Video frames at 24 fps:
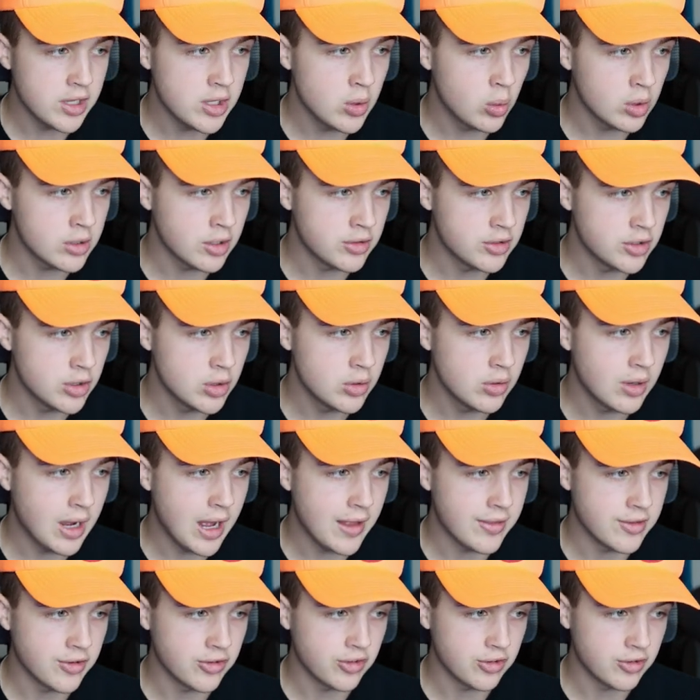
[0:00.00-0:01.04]
you want to do
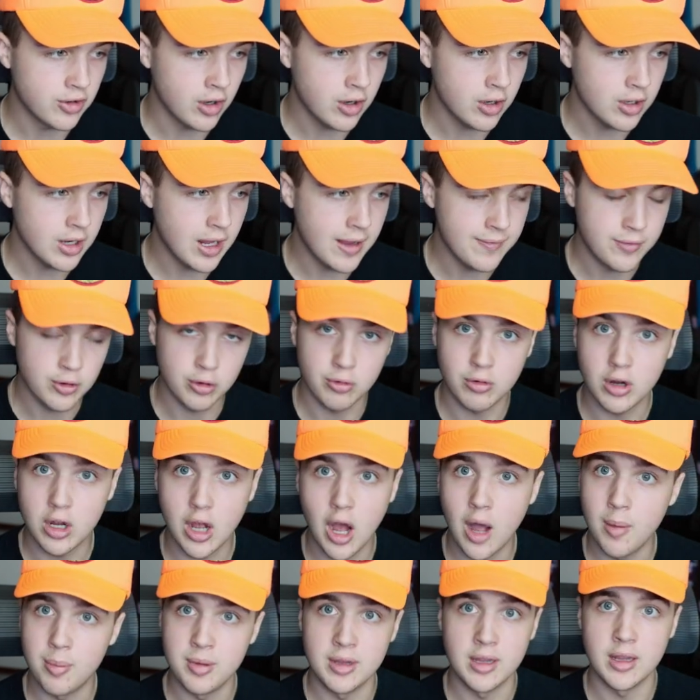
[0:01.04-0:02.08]
at the start, if you're
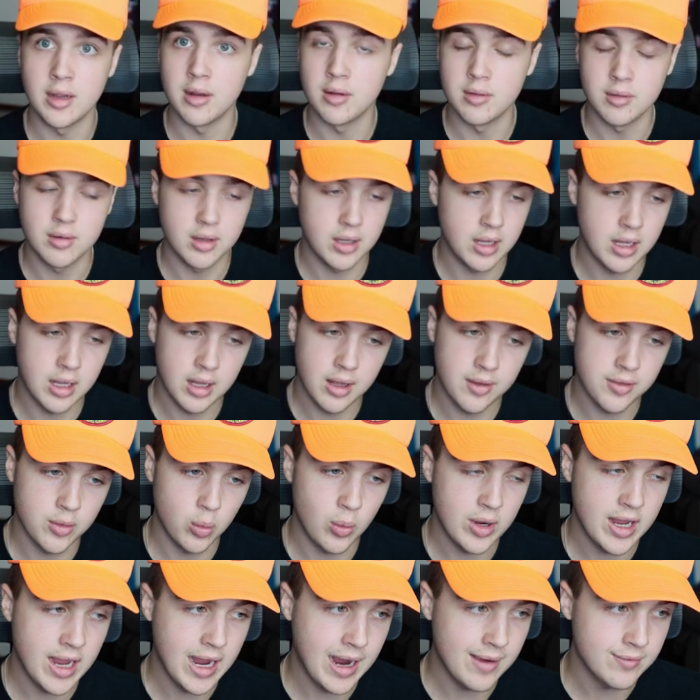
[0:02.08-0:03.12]
copying the
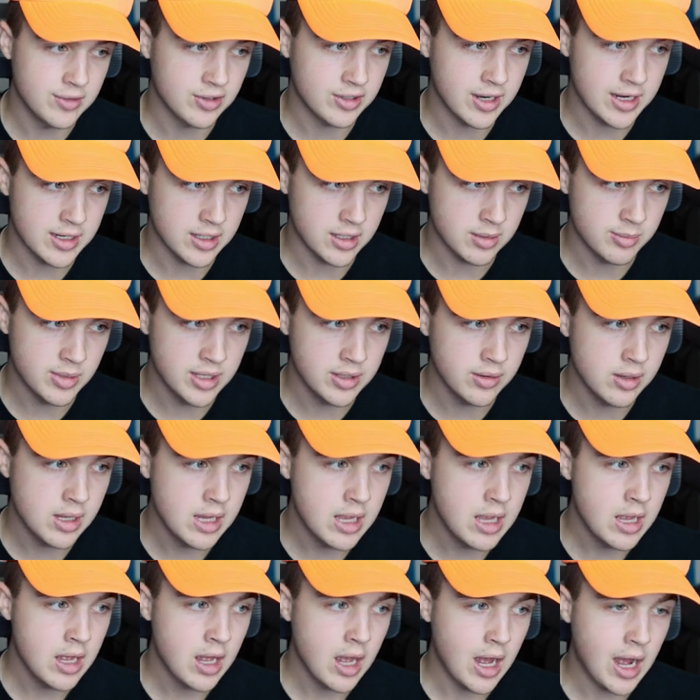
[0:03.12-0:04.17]
way I have this kind of come in,
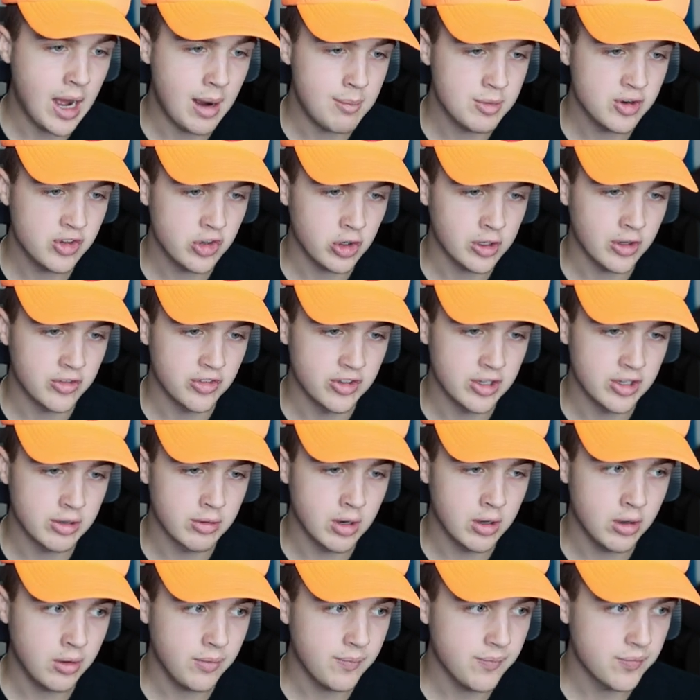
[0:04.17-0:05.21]
I'm going to start at
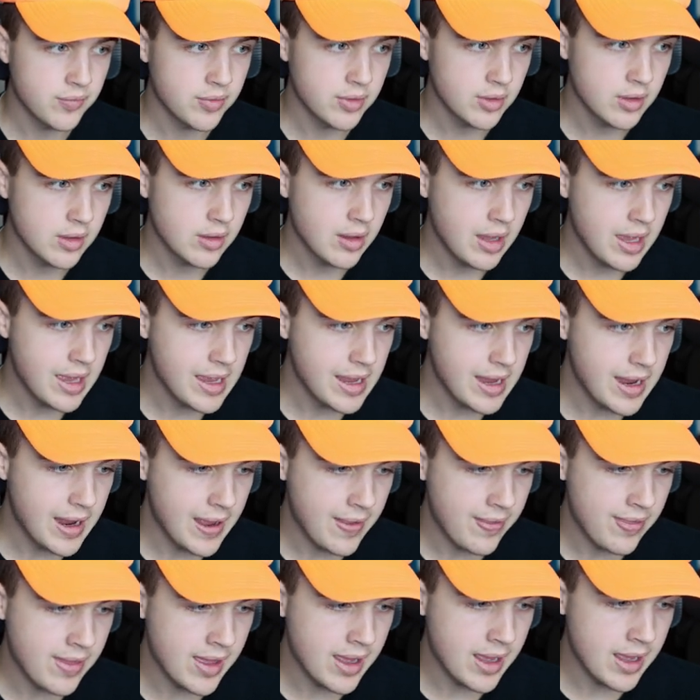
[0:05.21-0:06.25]
0,
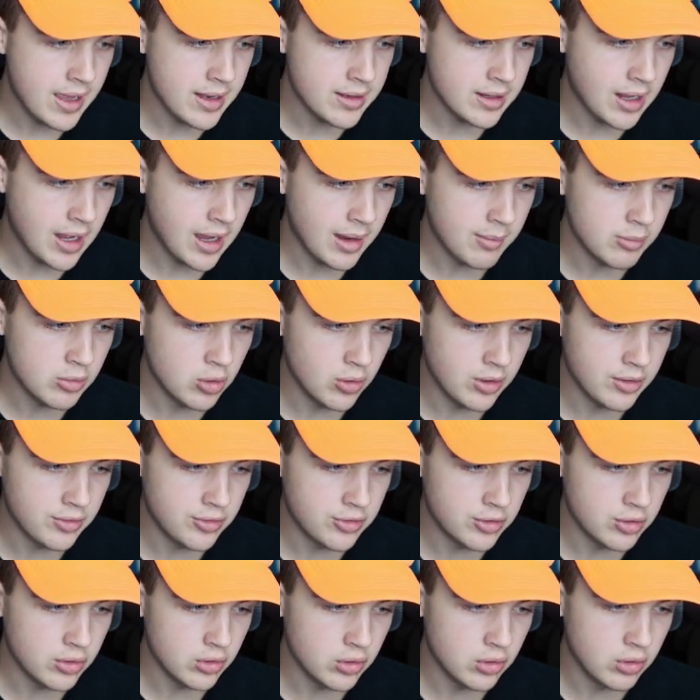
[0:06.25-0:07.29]
and then I'm going
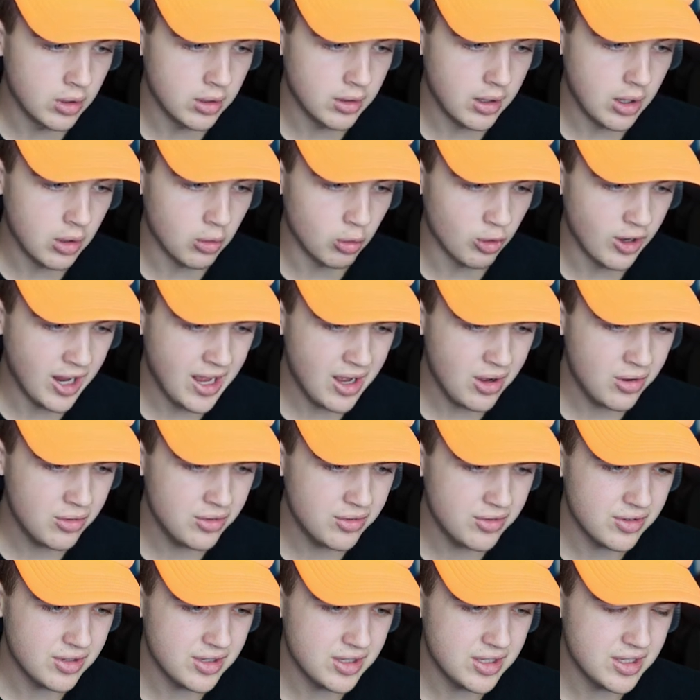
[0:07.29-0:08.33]
to,
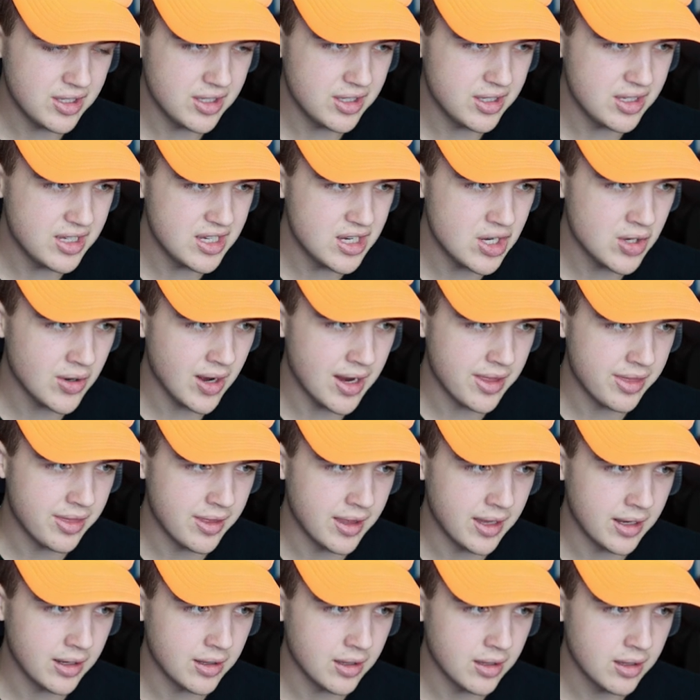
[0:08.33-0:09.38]
around here, I
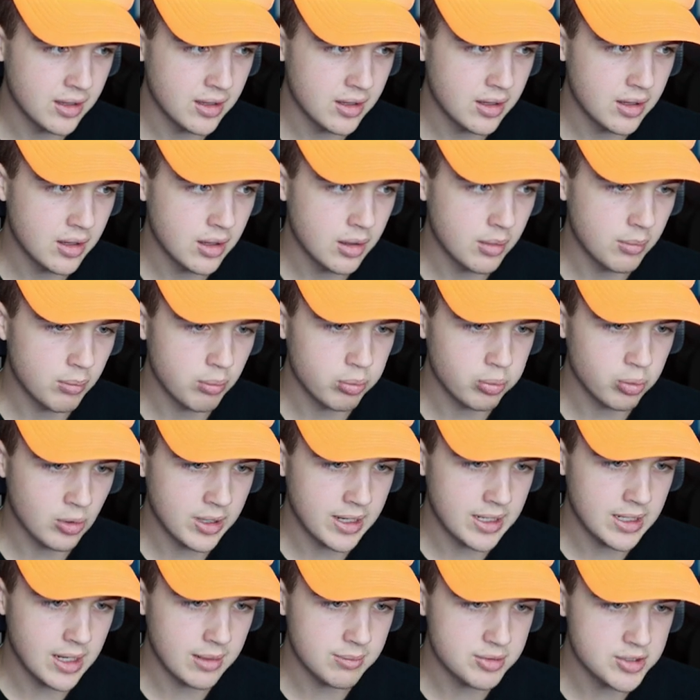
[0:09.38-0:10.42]
think, bring
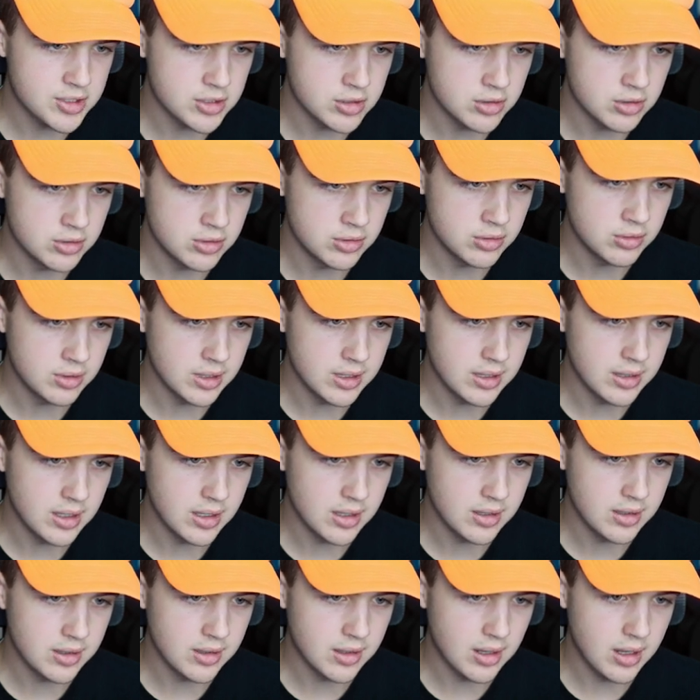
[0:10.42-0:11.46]
it up to
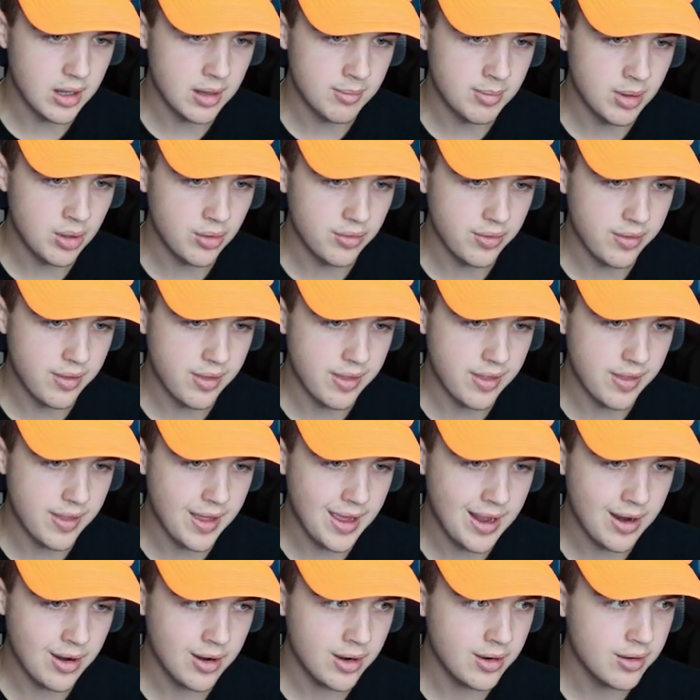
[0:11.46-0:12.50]
about
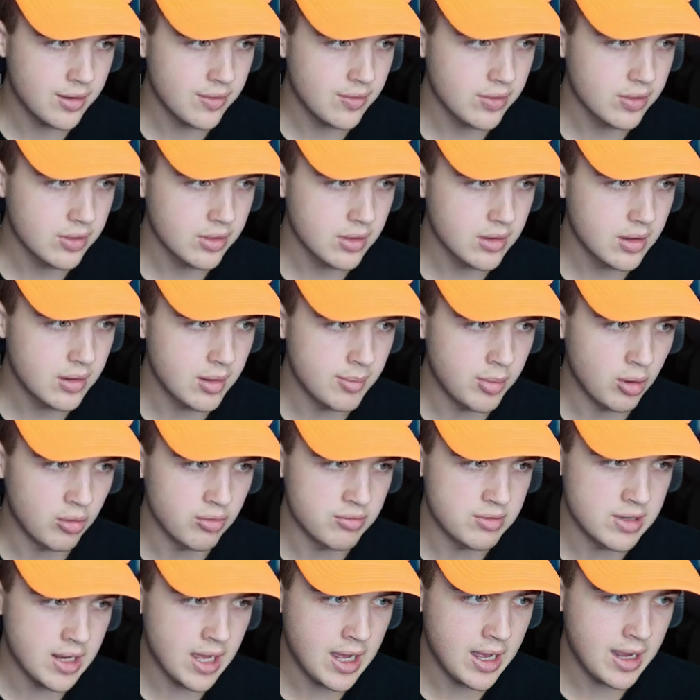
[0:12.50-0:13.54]
there, about
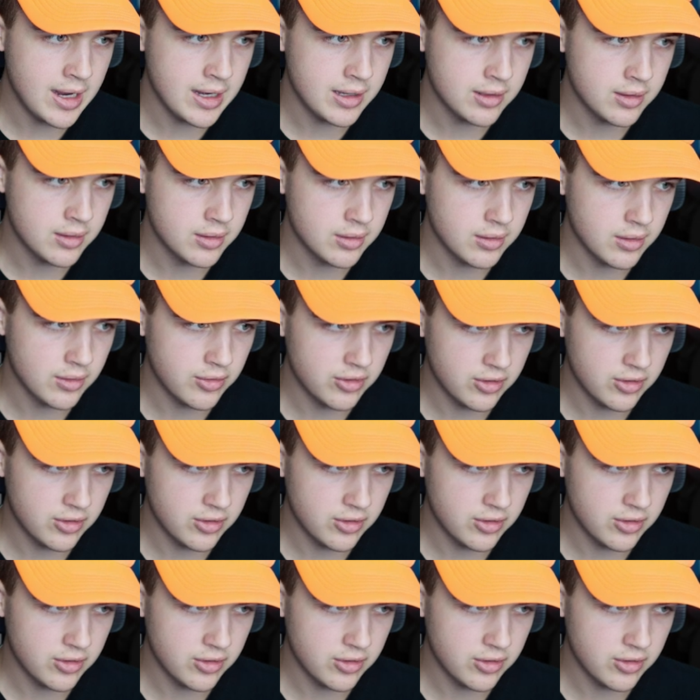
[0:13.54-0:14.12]
9, let's